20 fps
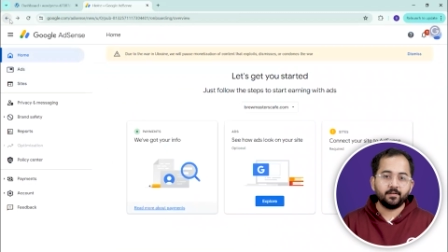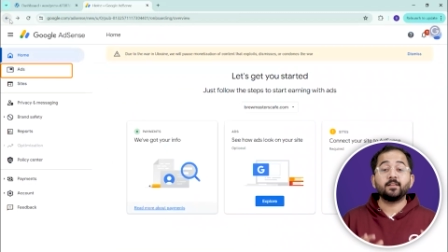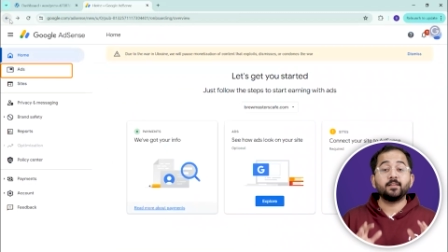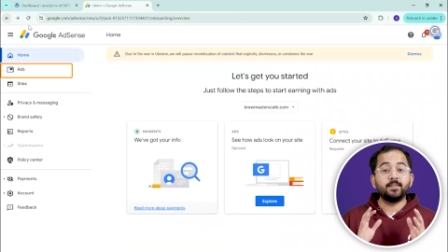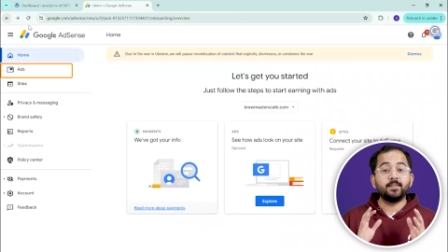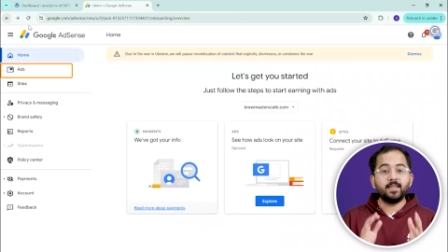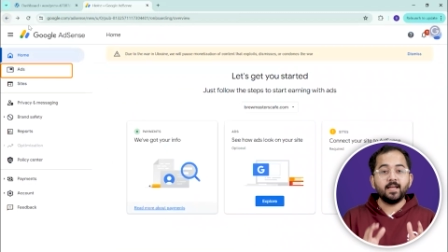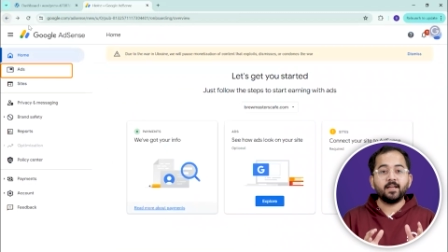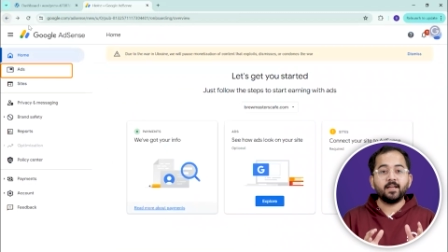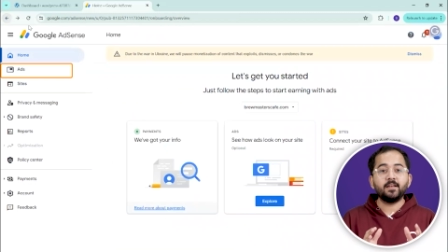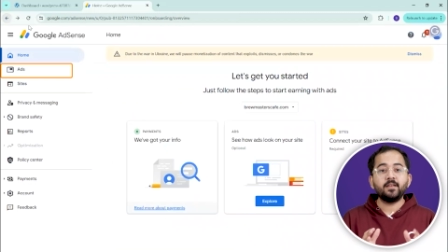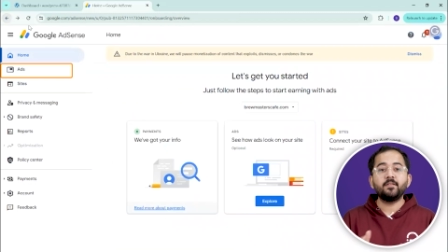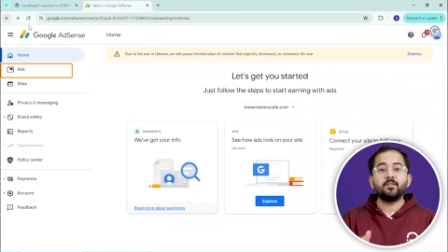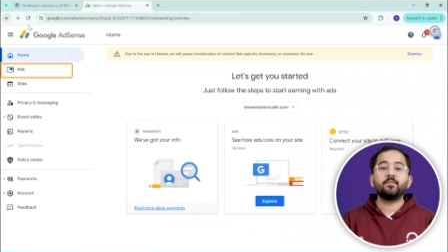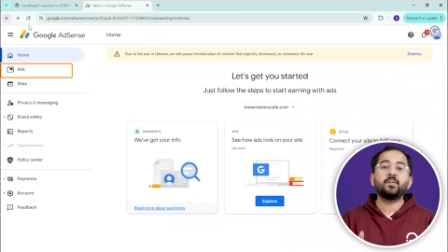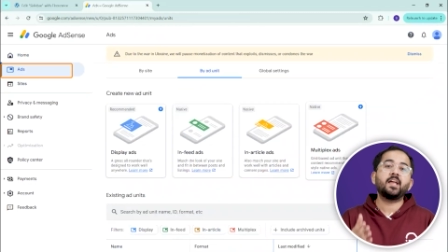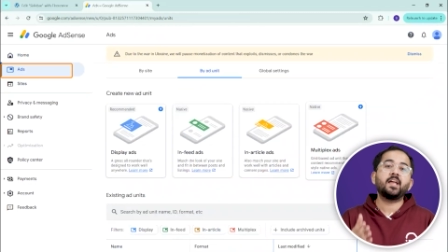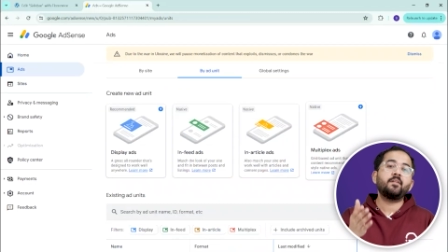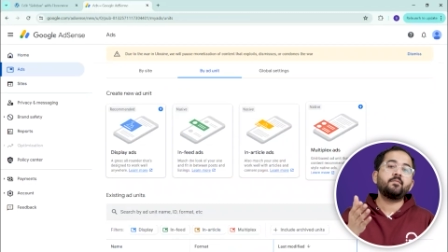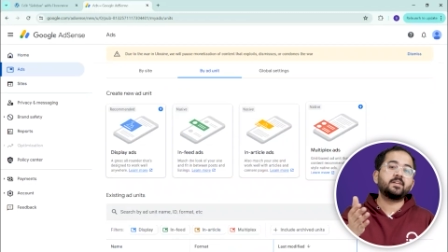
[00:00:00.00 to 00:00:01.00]
Then
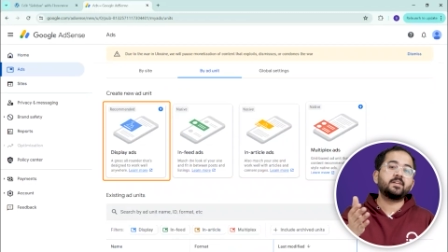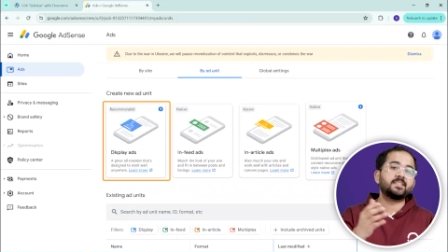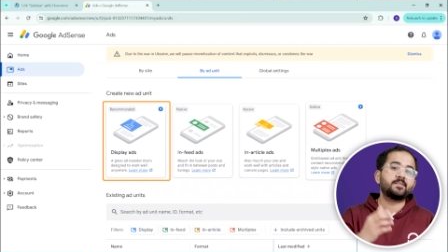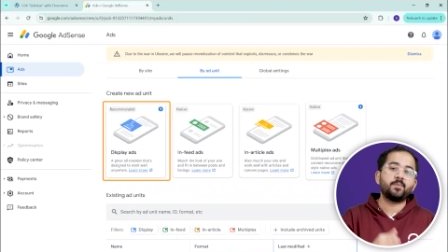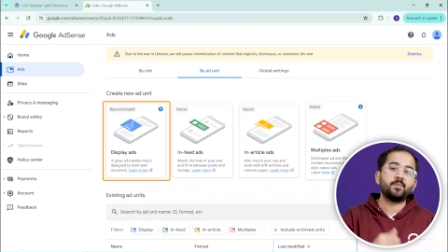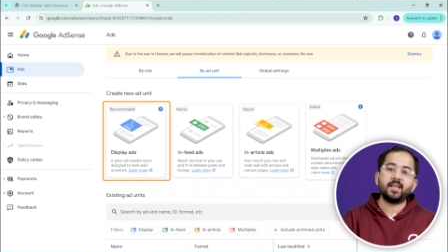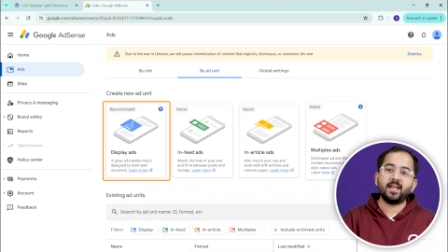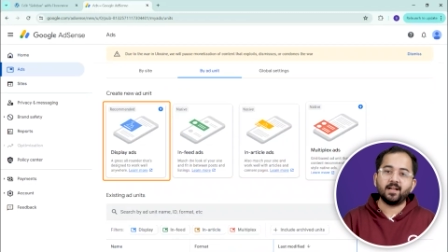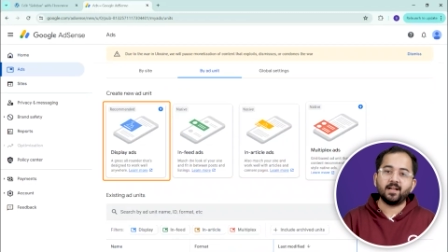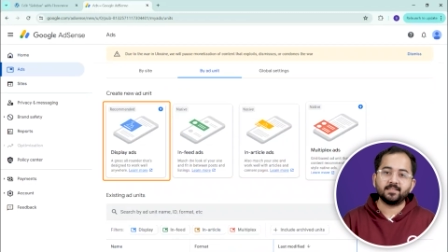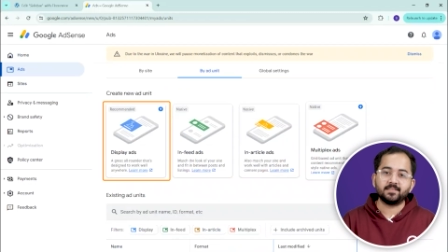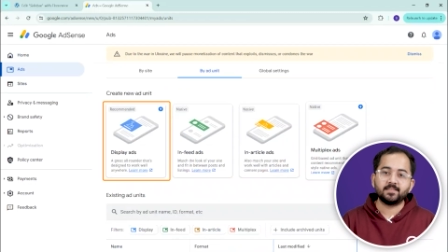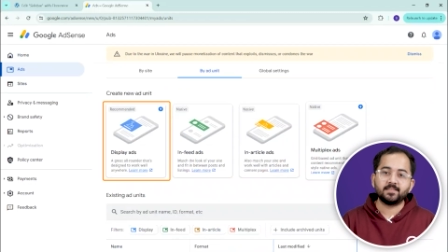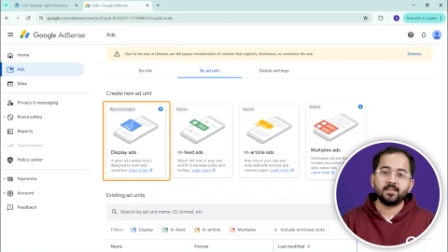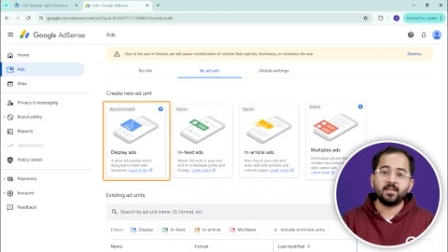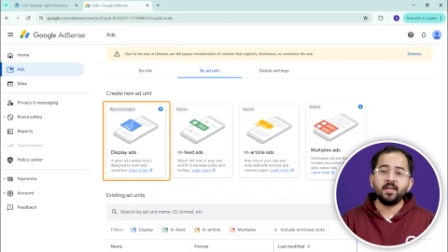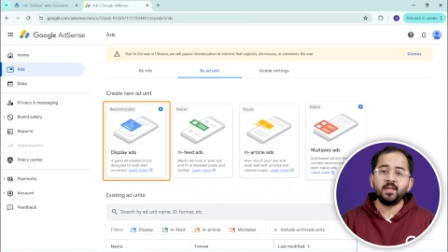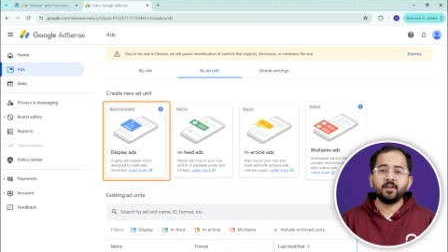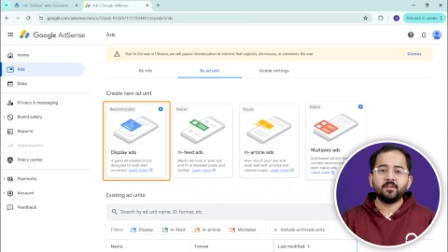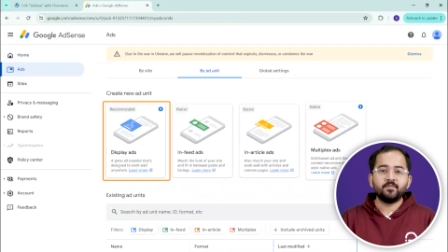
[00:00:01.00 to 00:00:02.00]
we have display ads,
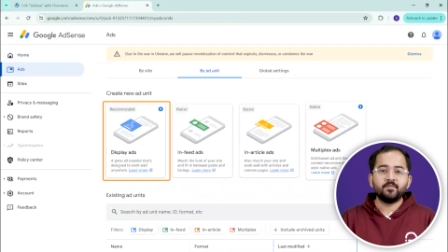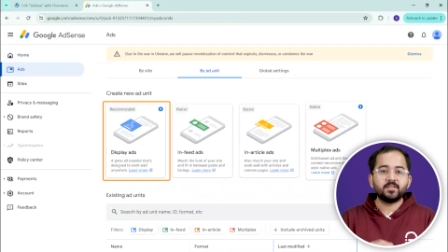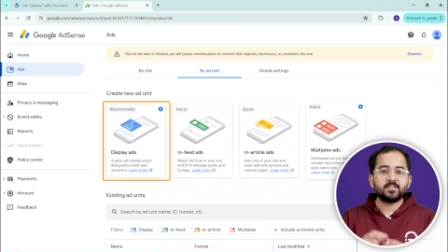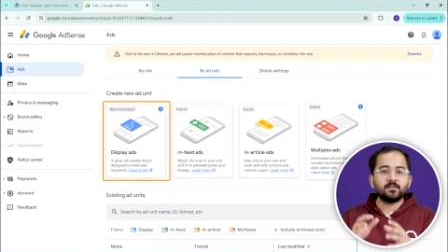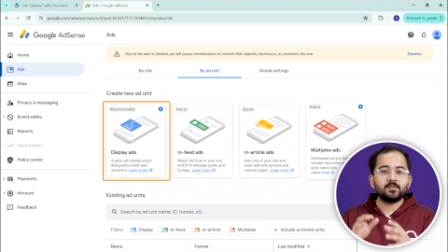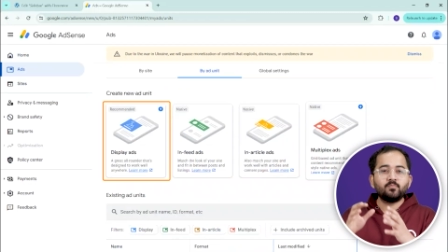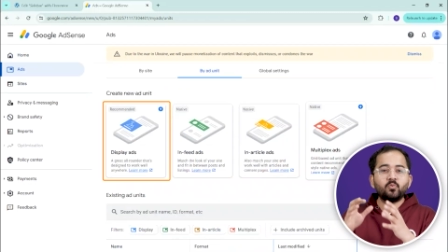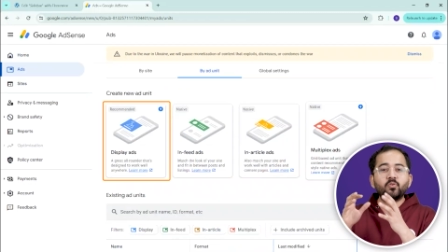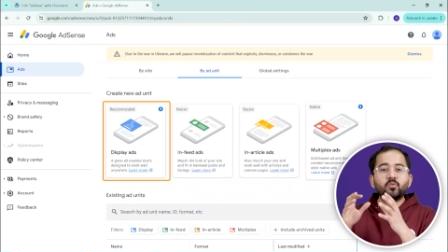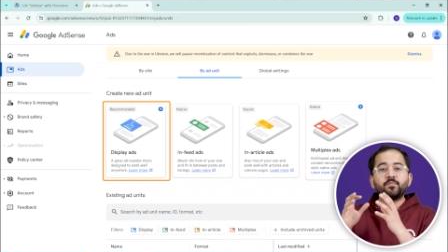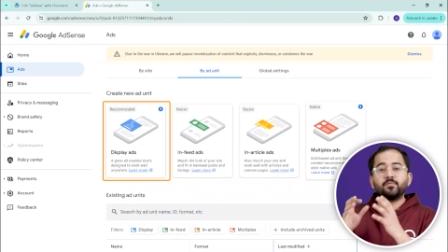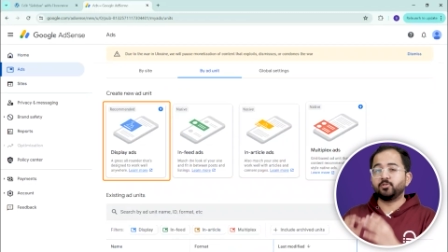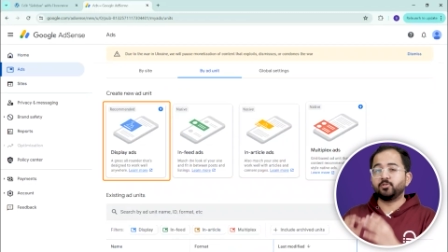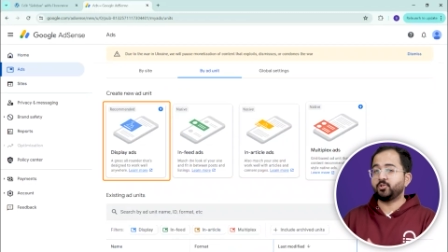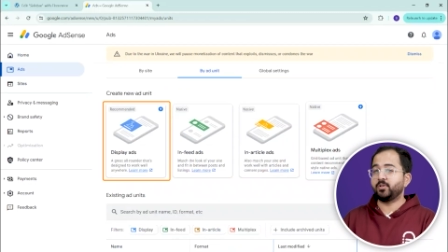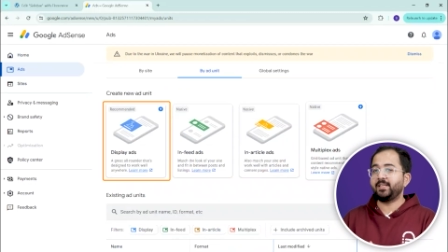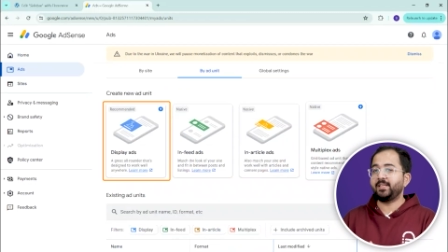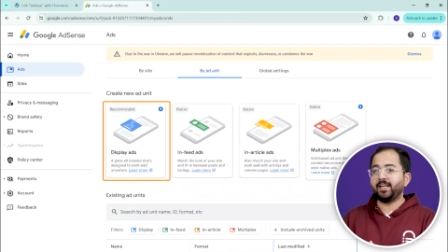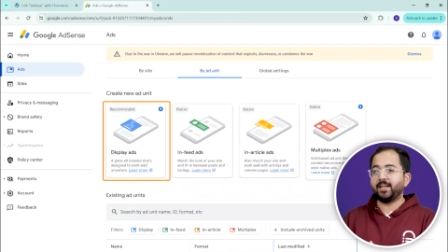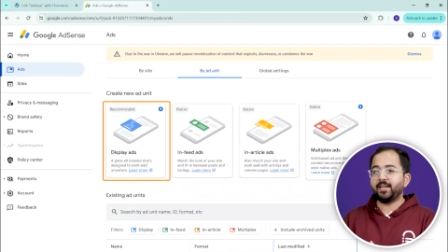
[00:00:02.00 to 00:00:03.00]
which are more
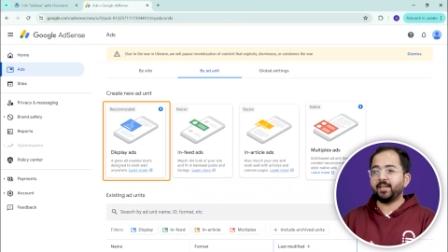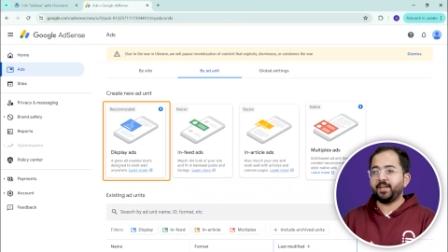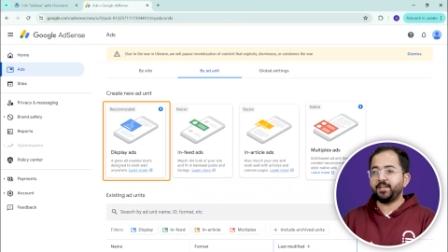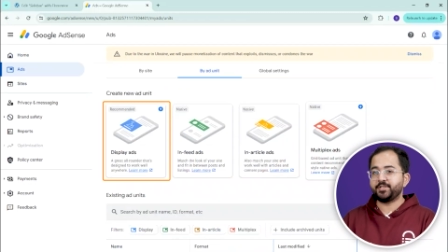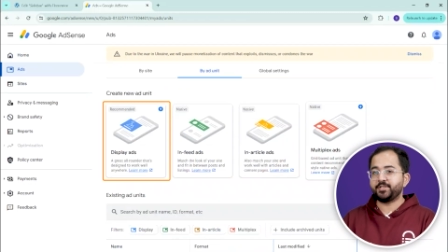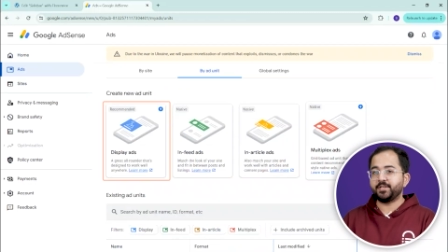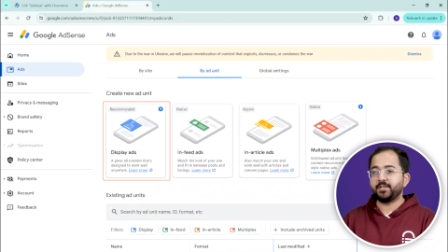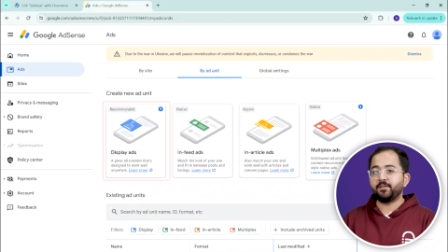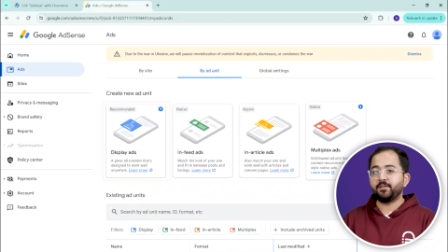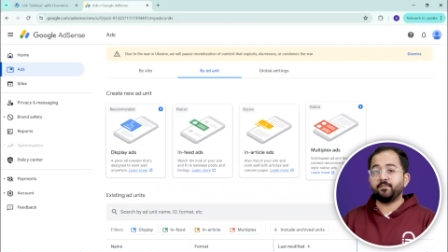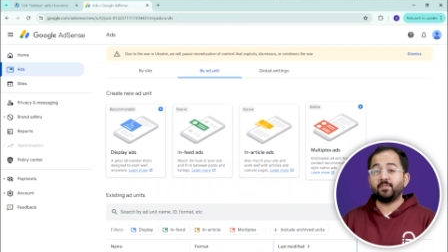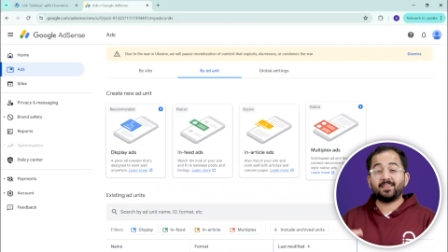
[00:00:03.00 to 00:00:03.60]
visually engaging